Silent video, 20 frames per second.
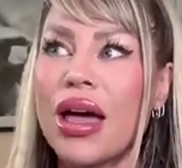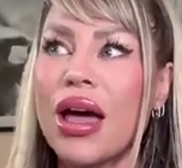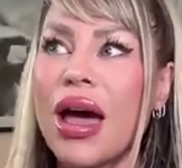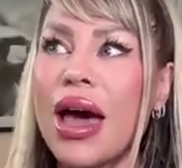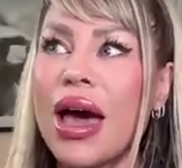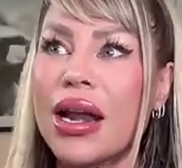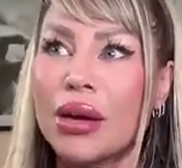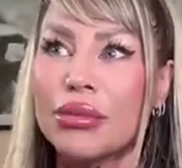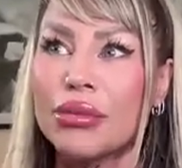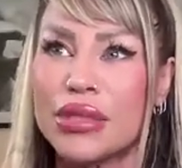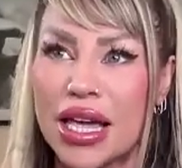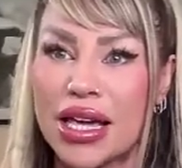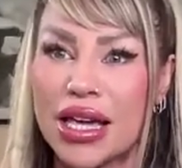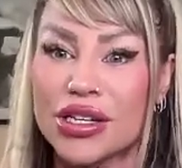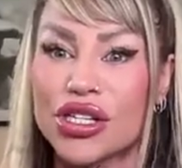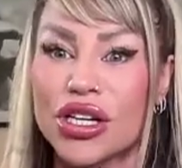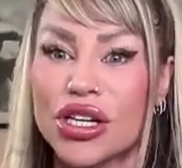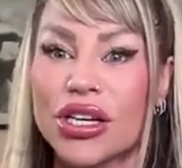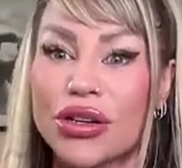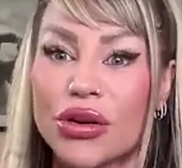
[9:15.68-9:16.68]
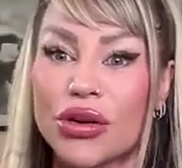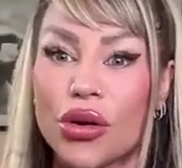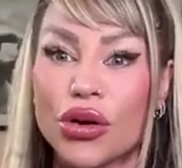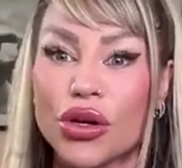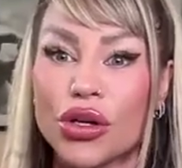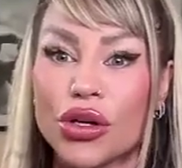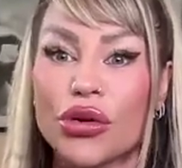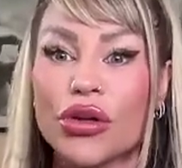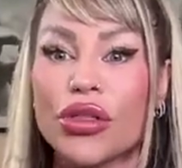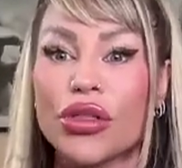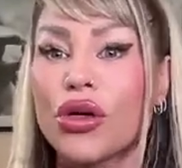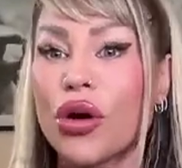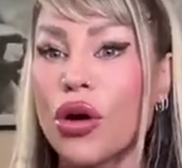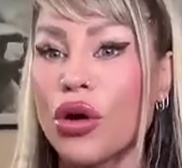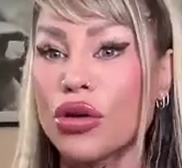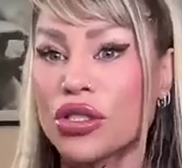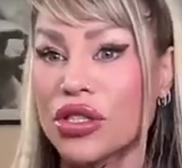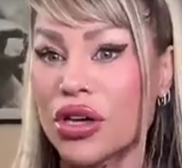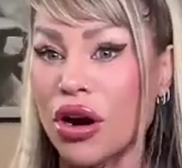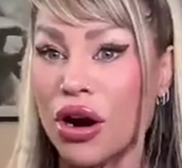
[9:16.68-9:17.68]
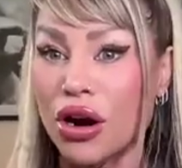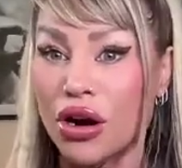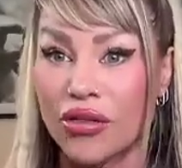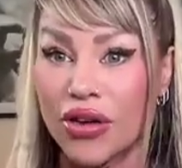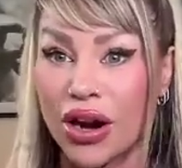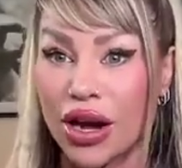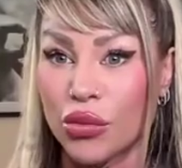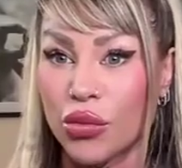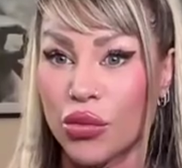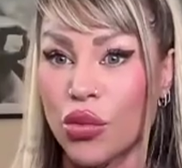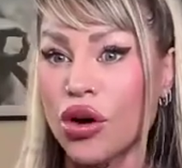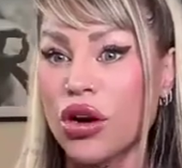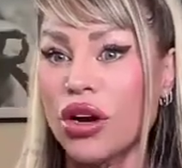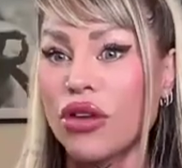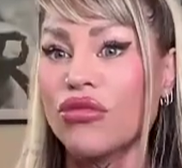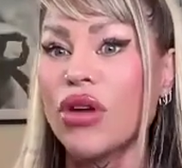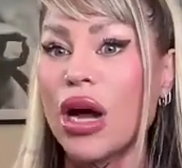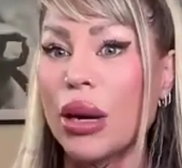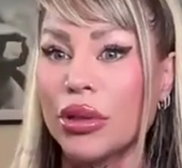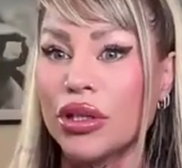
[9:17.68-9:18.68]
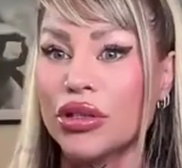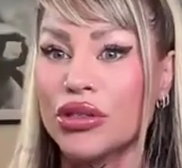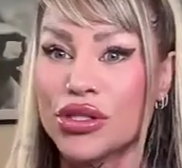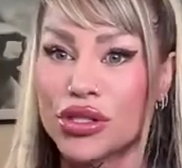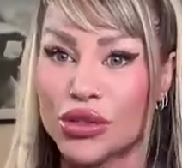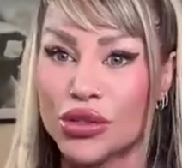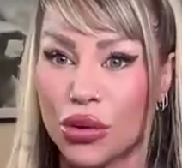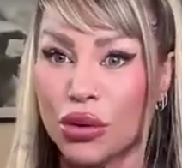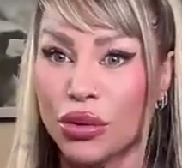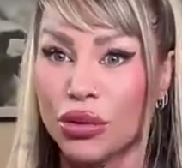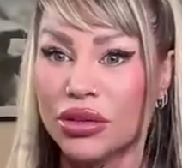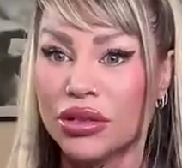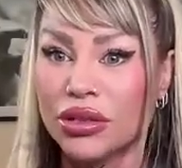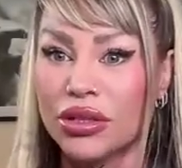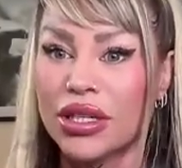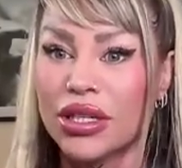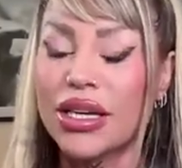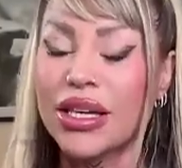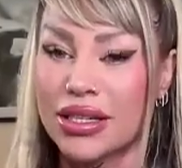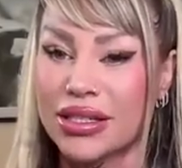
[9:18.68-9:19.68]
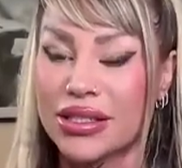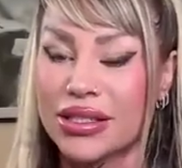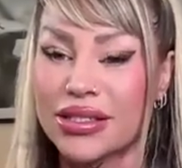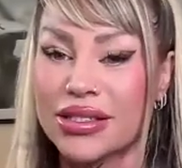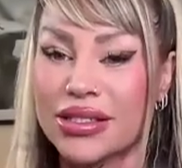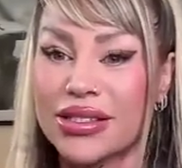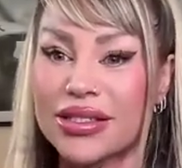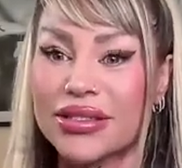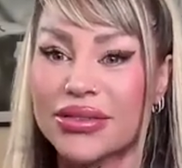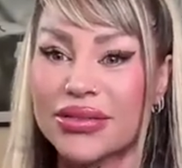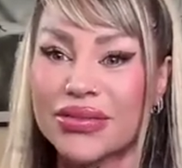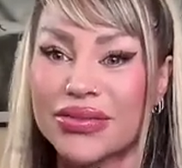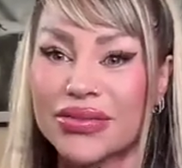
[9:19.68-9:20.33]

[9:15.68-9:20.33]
adaptation or your thoughts are around what a rebel soul is.